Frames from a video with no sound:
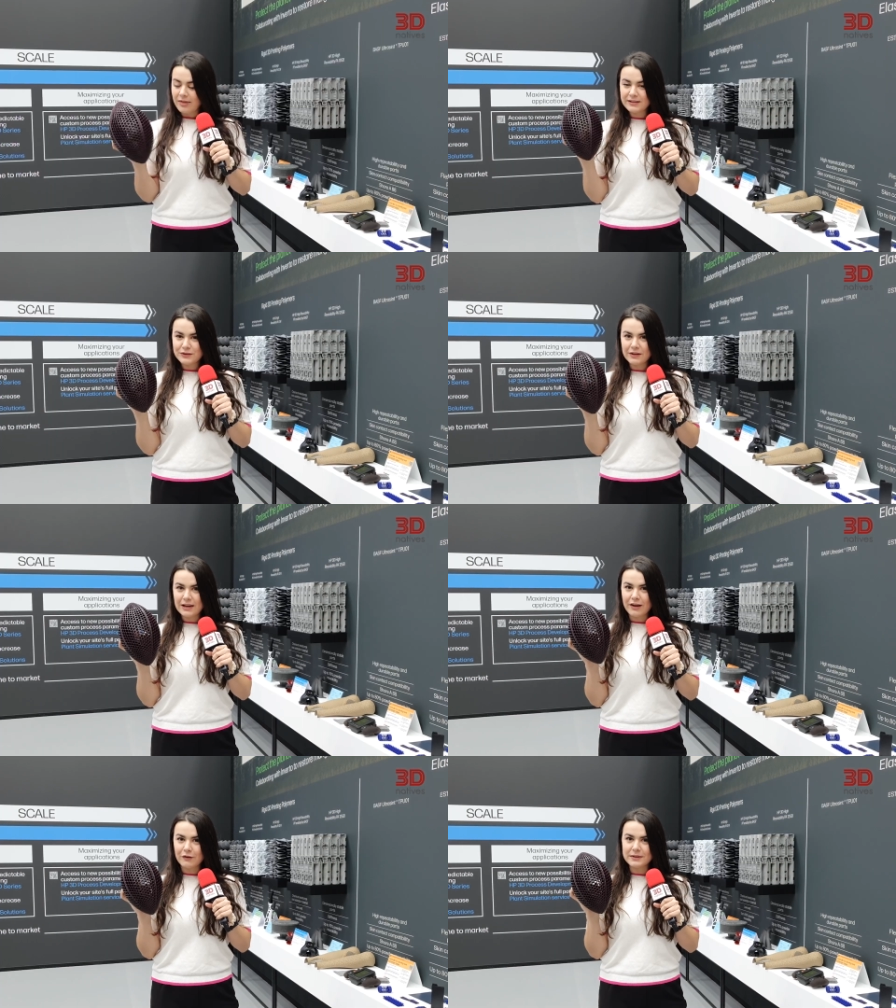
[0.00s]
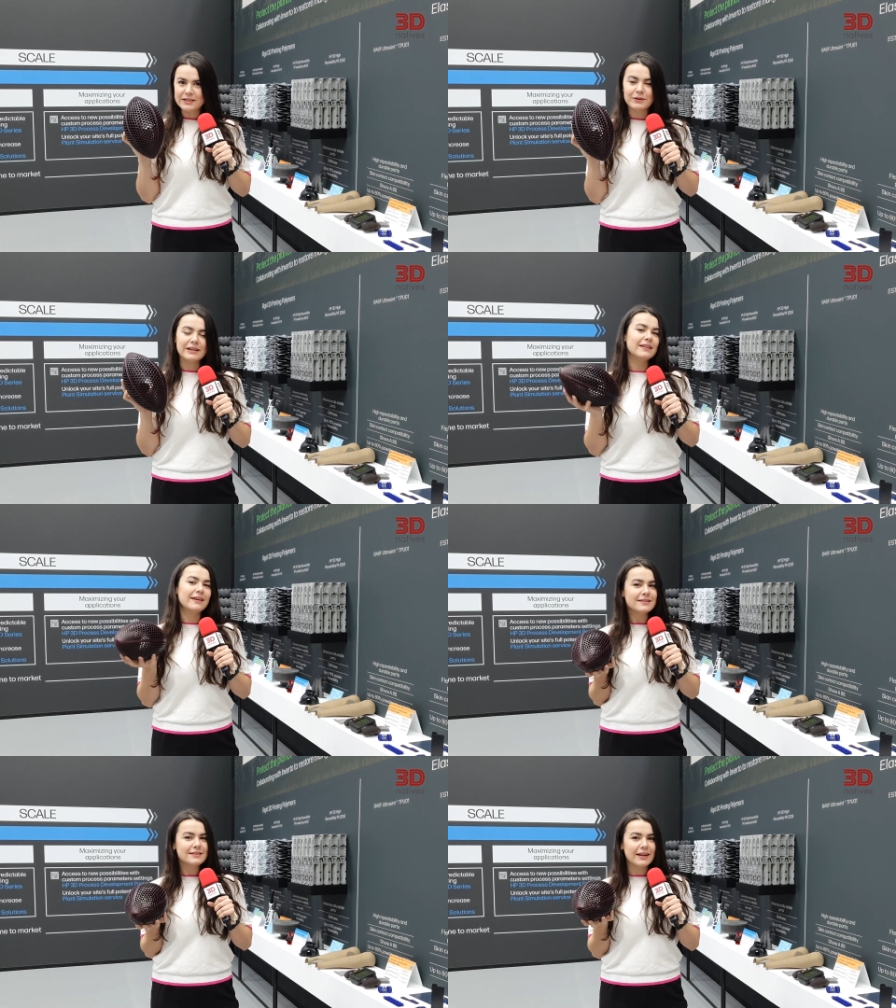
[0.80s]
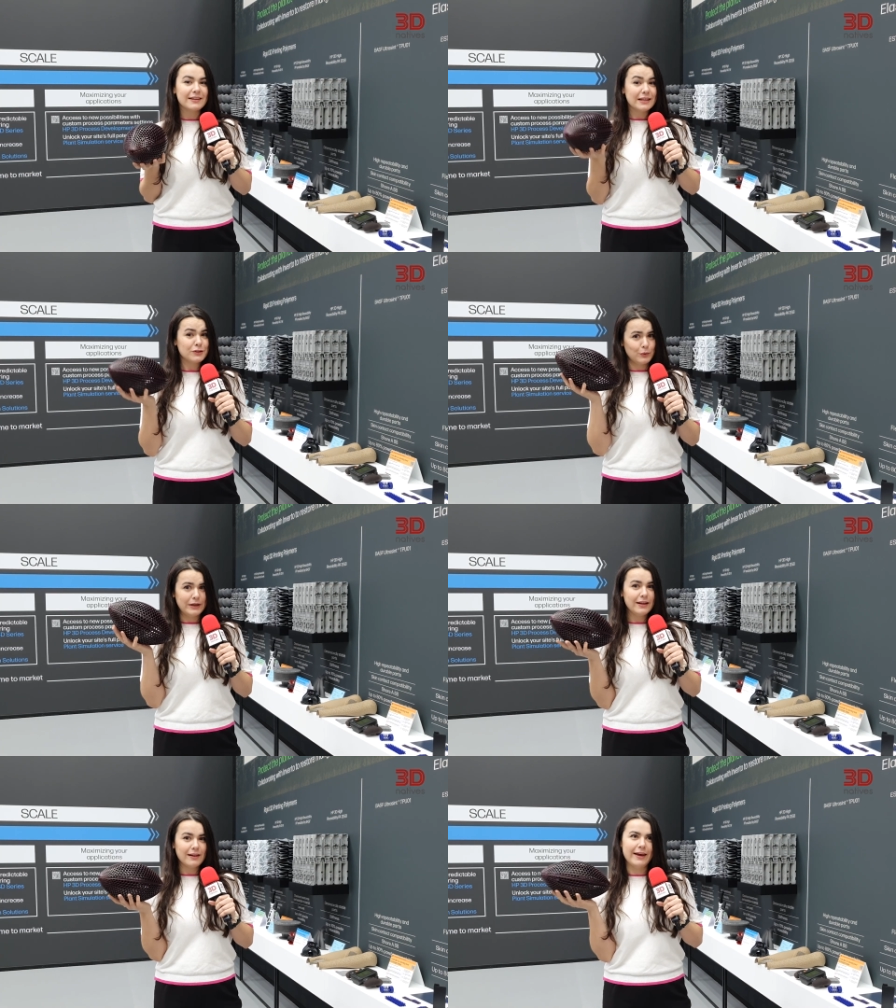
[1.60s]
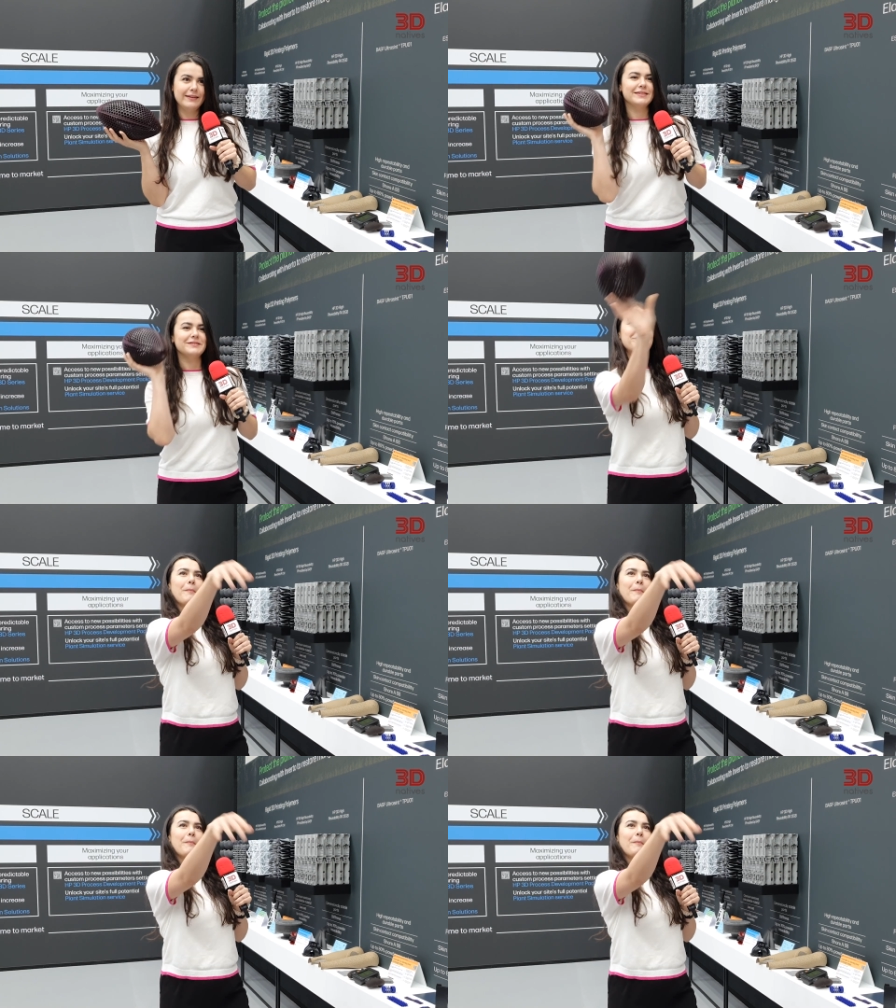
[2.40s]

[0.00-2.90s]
Thanks to the lack of material in the inside, it's really light.